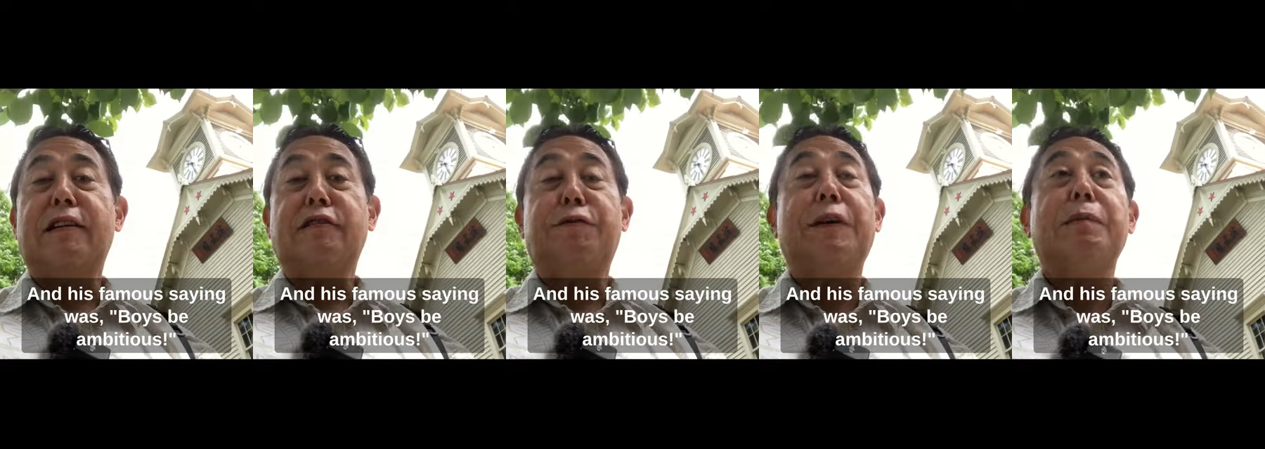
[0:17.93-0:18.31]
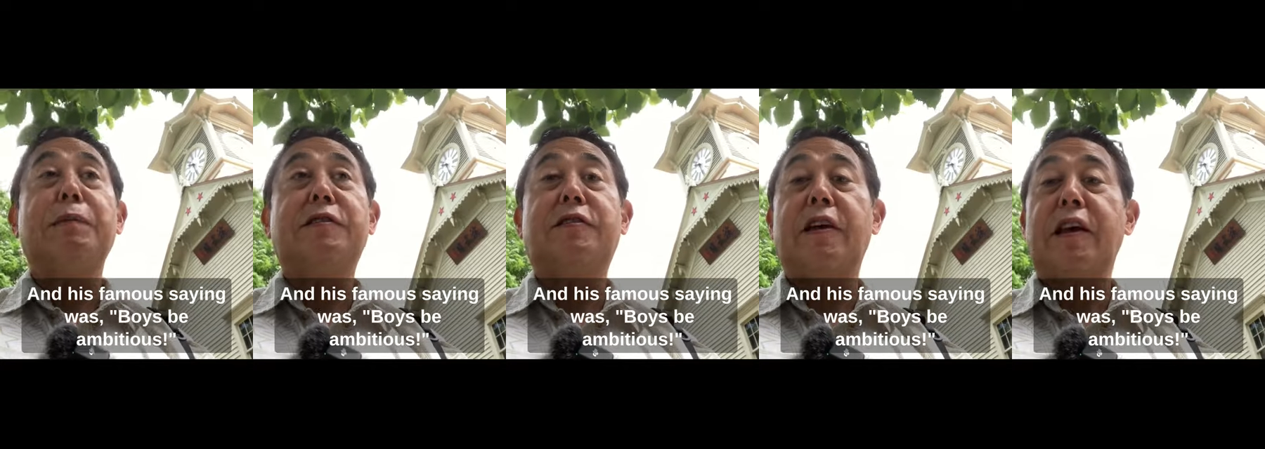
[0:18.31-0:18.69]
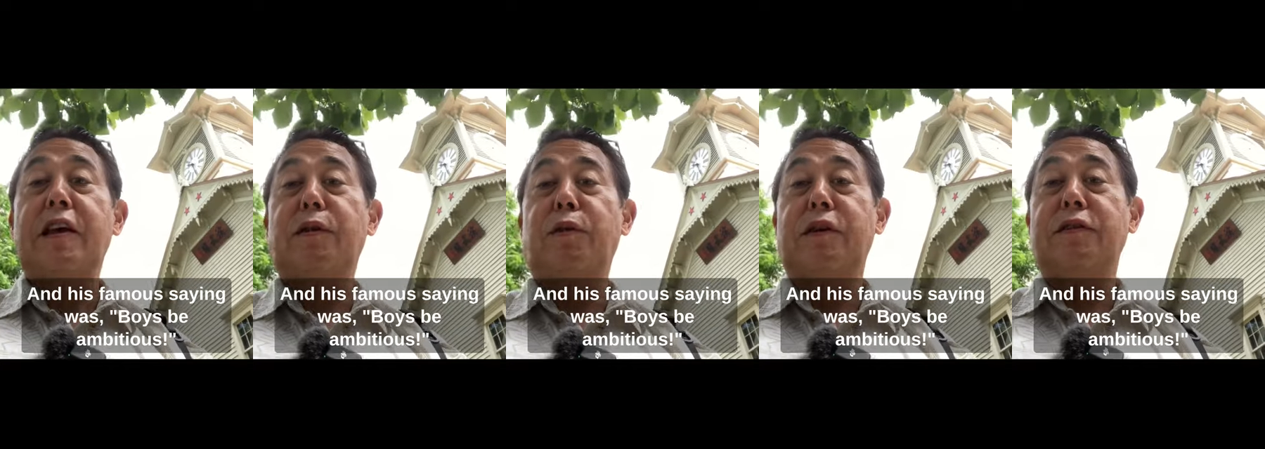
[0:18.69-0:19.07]
his famous
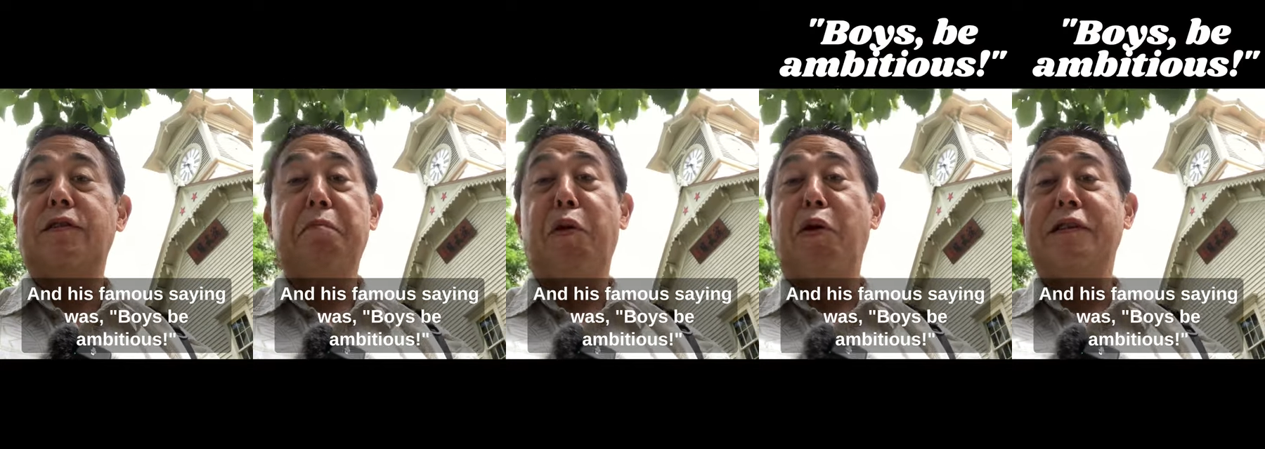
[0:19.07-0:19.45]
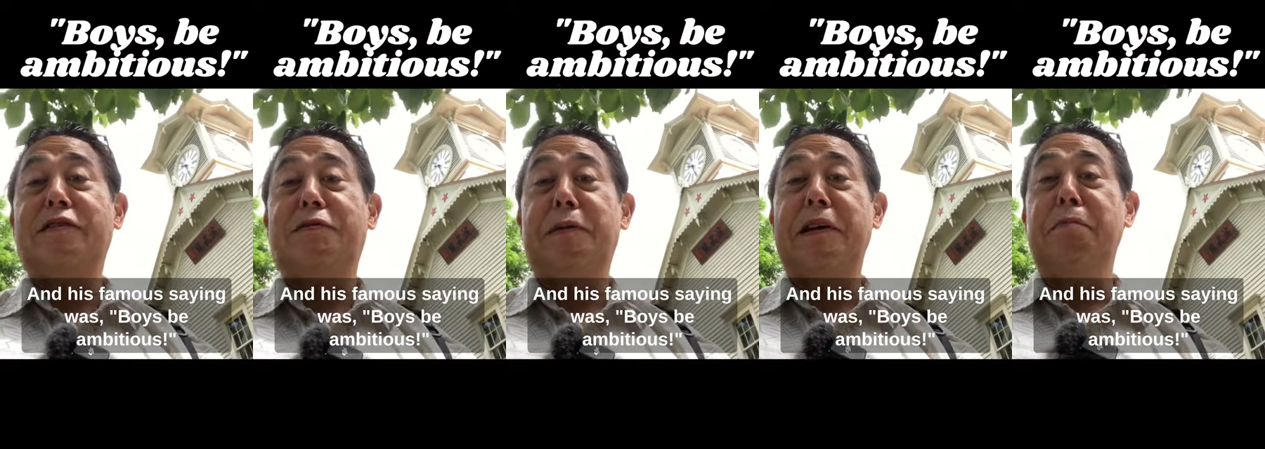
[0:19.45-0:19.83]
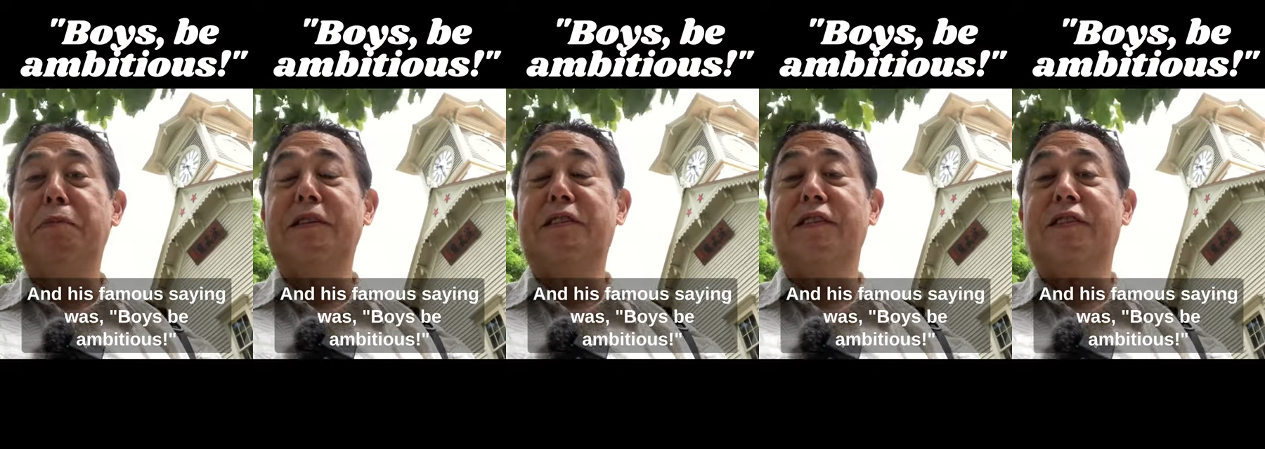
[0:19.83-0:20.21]
saying was, boys be
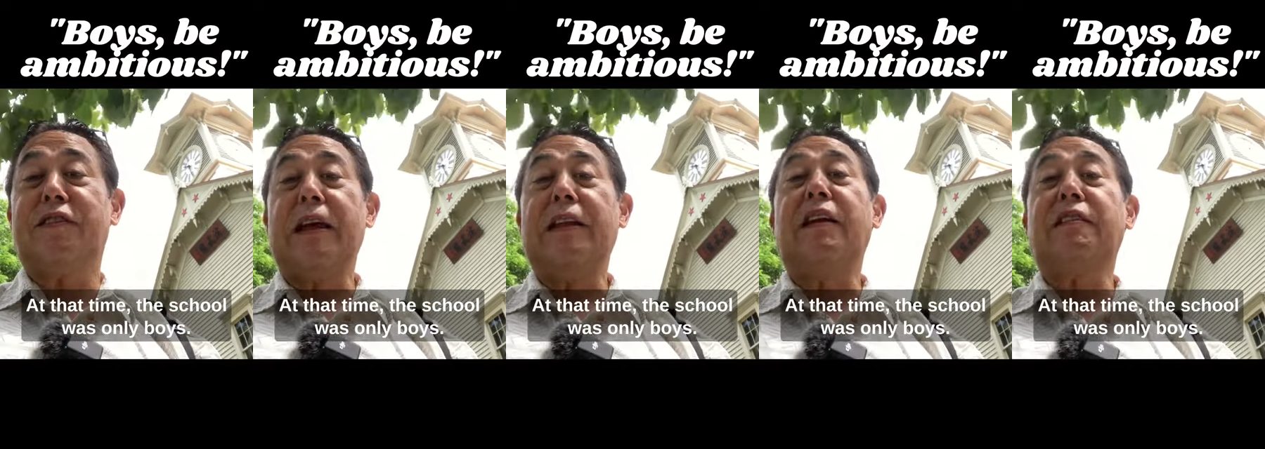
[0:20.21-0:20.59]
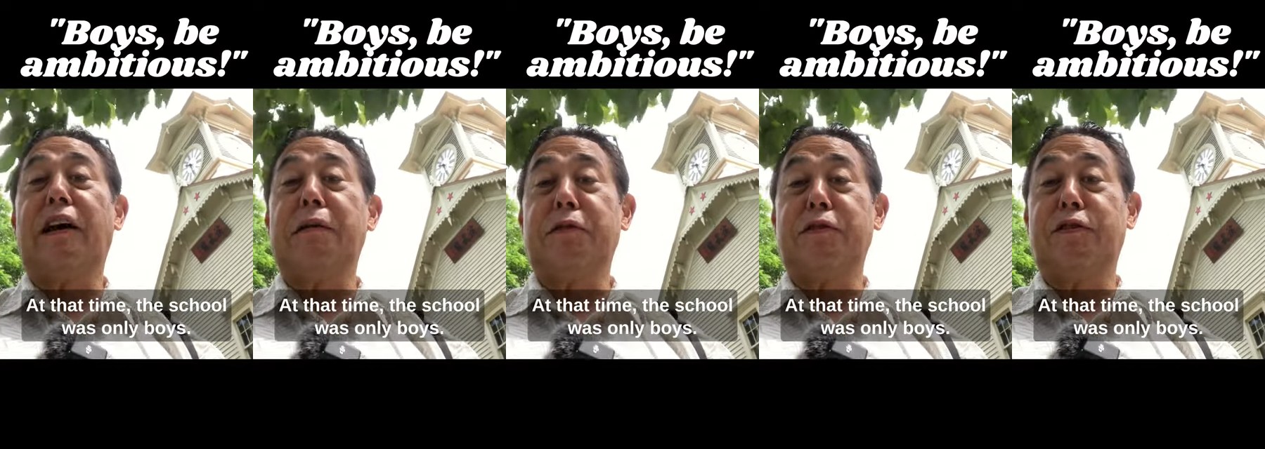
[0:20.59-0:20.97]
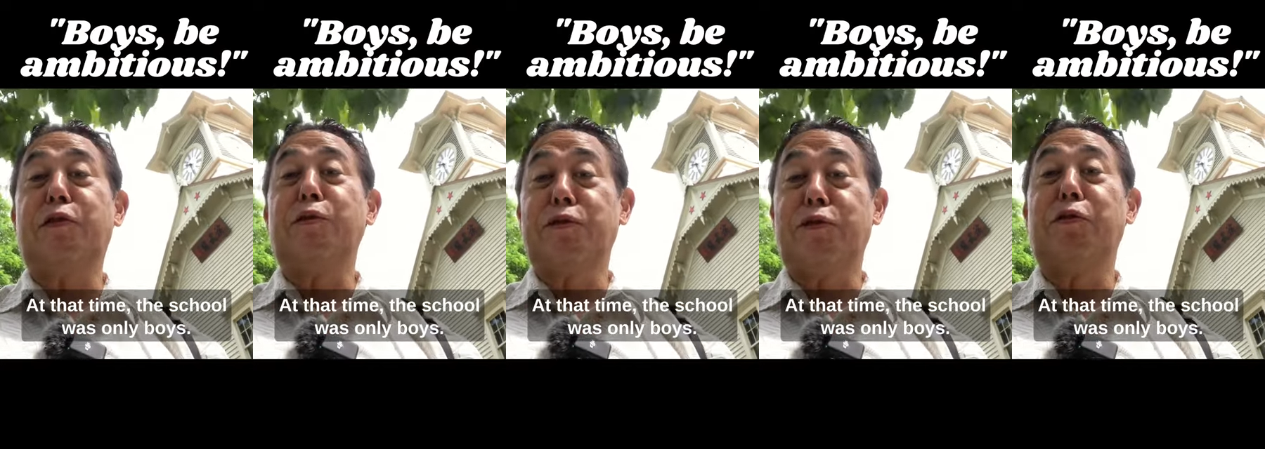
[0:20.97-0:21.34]
ambitious. At that time, the
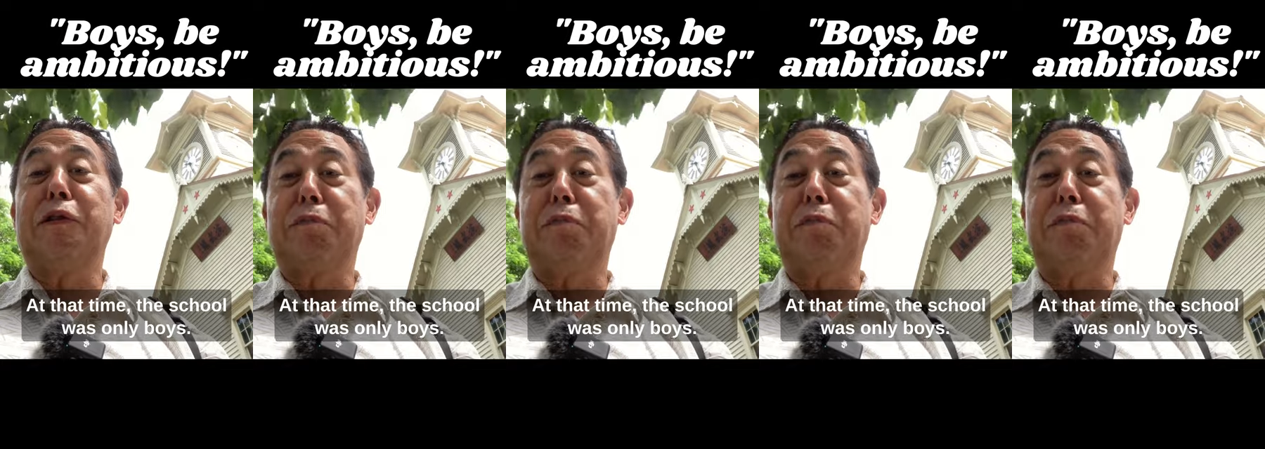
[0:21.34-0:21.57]
school was only